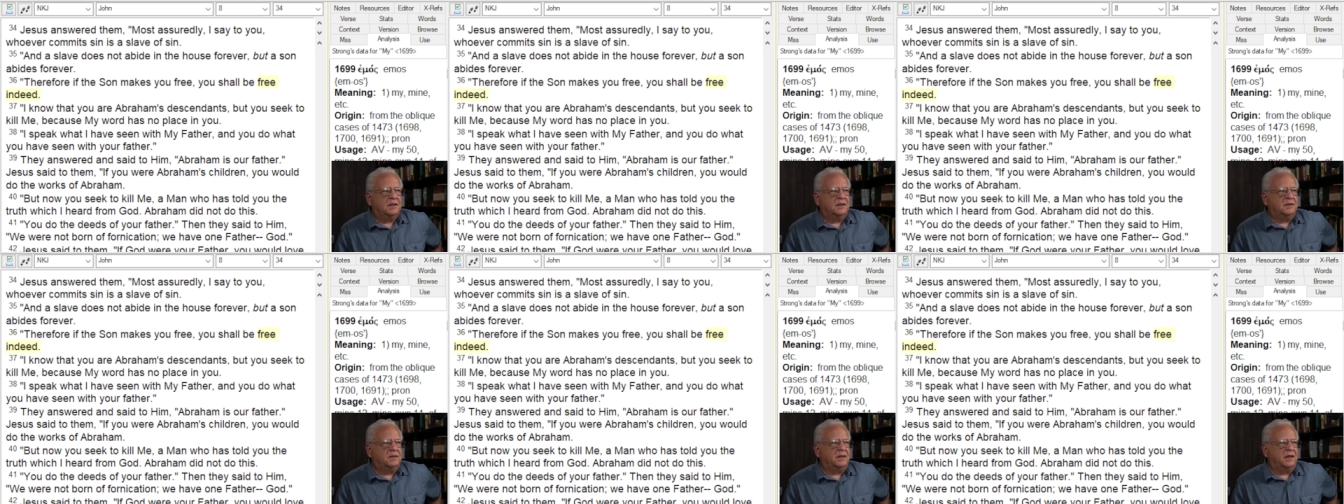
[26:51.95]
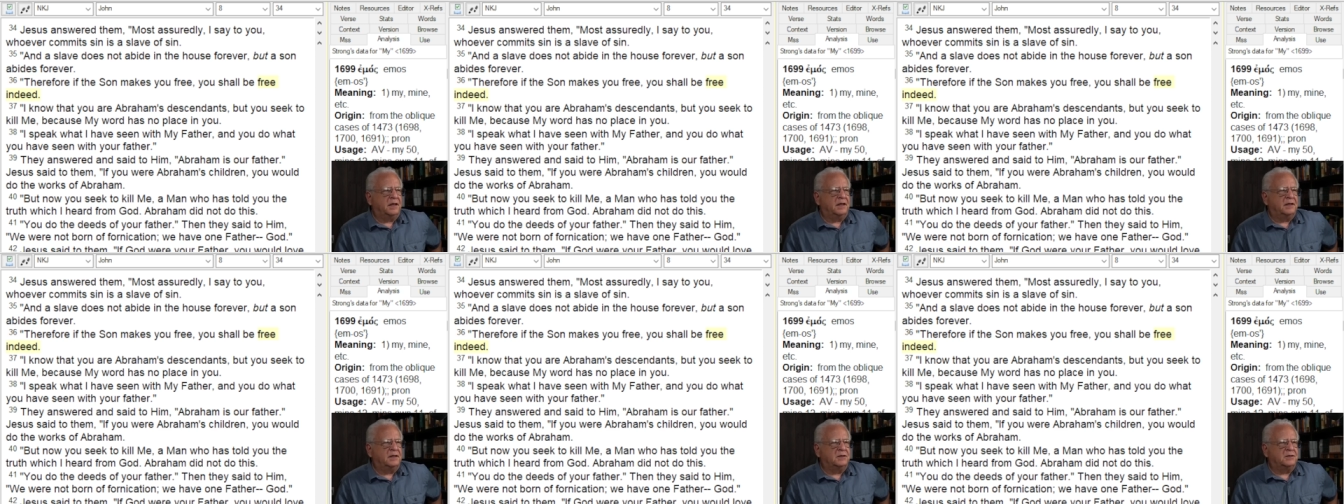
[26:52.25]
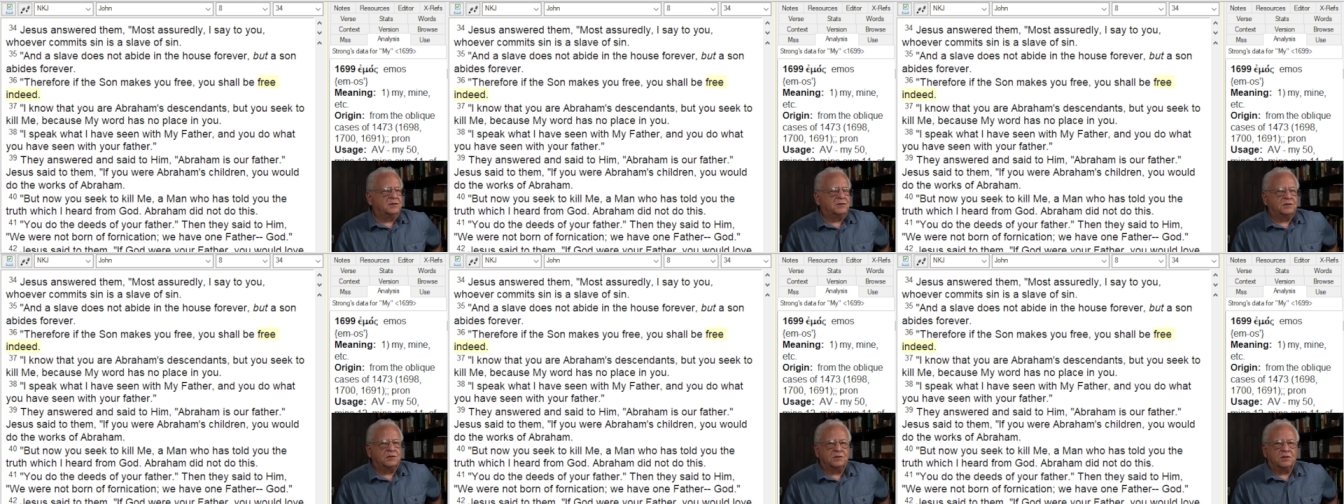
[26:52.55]
that
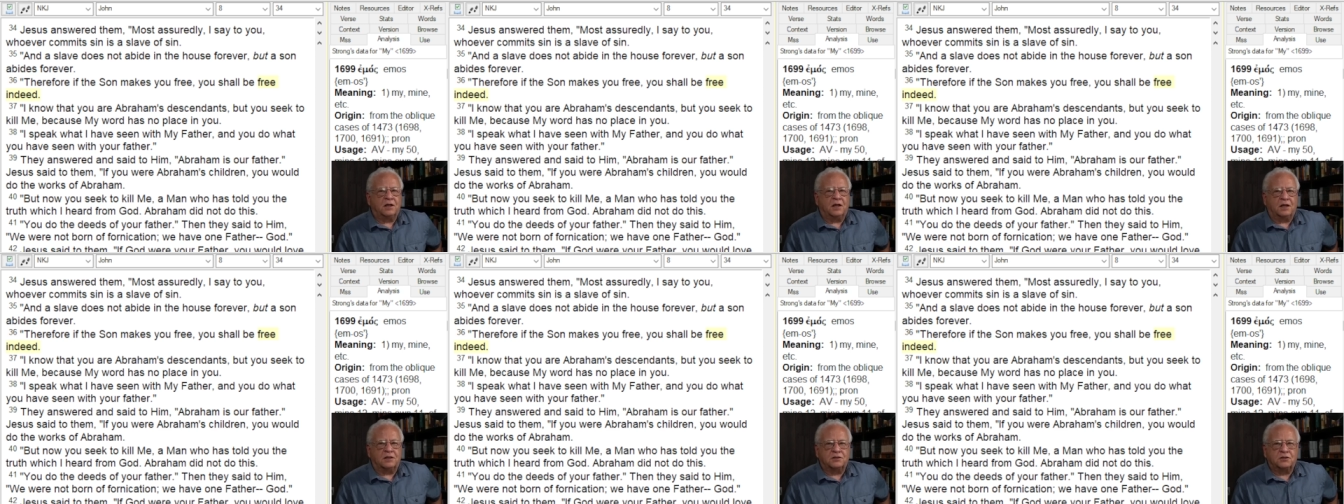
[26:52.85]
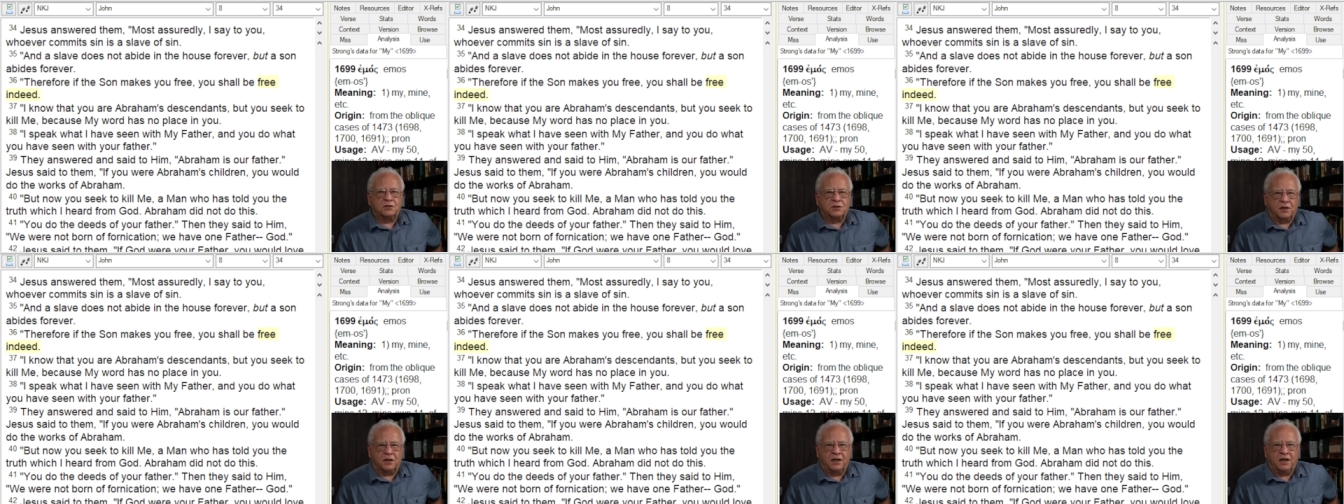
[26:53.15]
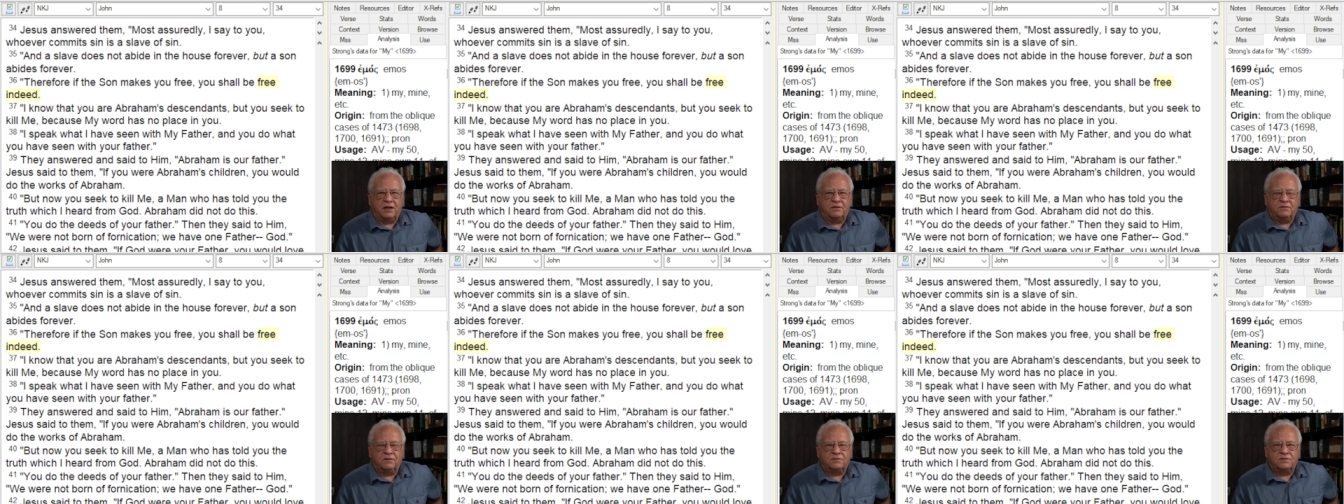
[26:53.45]
is a
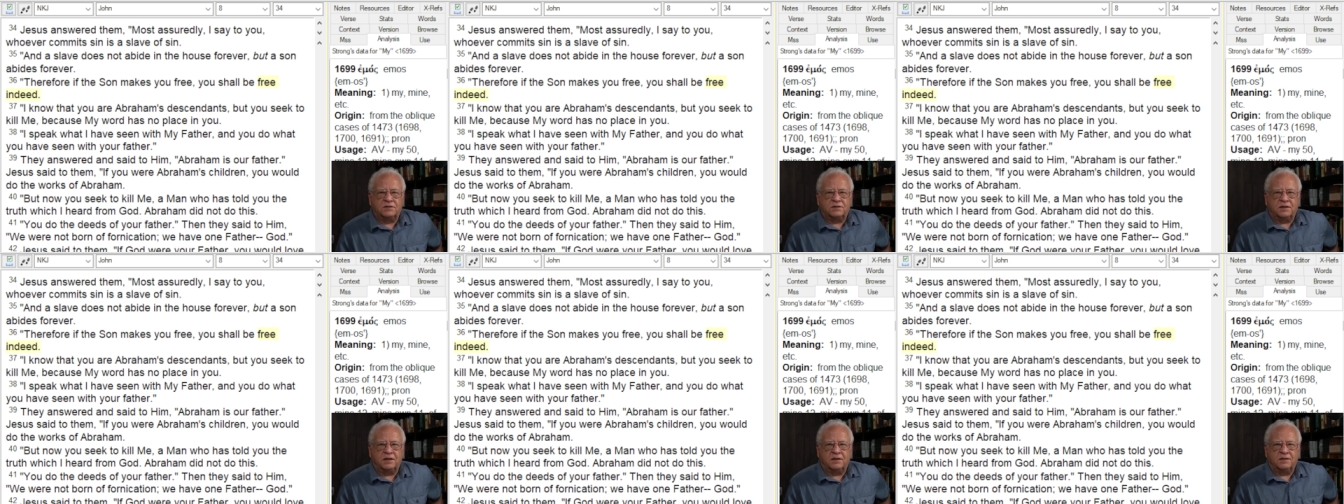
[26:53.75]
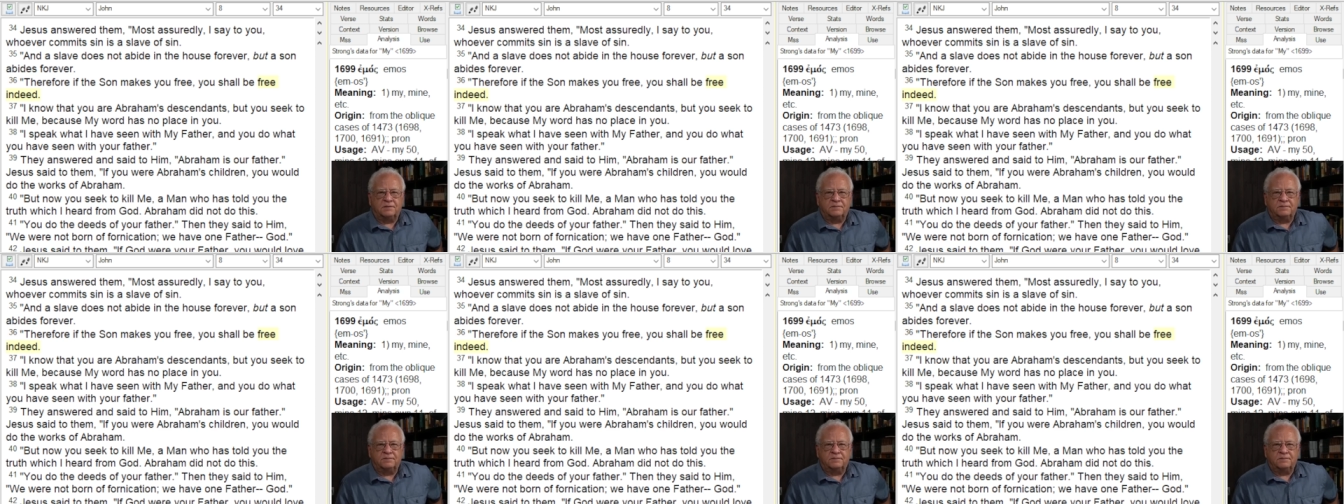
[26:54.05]
slave of sin.